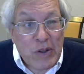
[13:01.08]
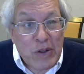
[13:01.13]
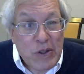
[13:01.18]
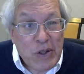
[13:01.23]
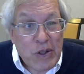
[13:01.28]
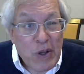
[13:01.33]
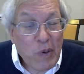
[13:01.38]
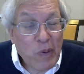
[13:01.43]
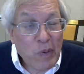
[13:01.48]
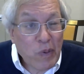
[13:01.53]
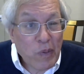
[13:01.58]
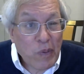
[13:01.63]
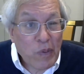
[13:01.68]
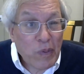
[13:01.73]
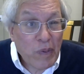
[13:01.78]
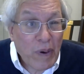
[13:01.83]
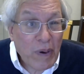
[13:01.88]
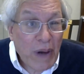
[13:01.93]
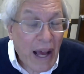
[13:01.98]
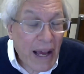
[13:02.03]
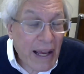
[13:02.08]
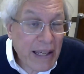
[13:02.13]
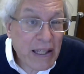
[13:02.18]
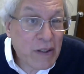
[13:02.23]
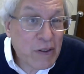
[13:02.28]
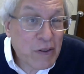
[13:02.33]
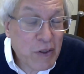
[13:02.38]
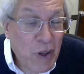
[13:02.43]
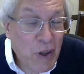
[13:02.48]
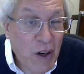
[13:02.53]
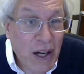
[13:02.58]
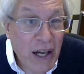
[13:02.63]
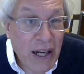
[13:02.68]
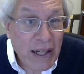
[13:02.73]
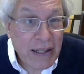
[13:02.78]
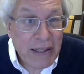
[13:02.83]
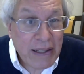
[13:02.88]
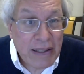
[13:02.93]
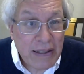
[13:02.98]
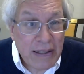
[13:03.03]
So, I can
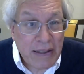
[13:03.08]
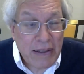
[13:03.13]
talk